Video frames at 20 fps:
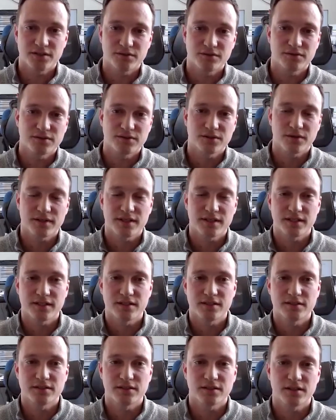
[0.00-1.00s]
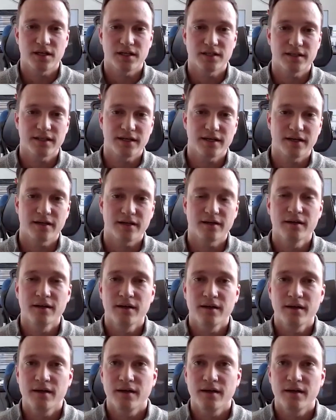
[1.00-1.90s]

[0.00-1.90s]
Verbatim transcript: too so i think there's a lot there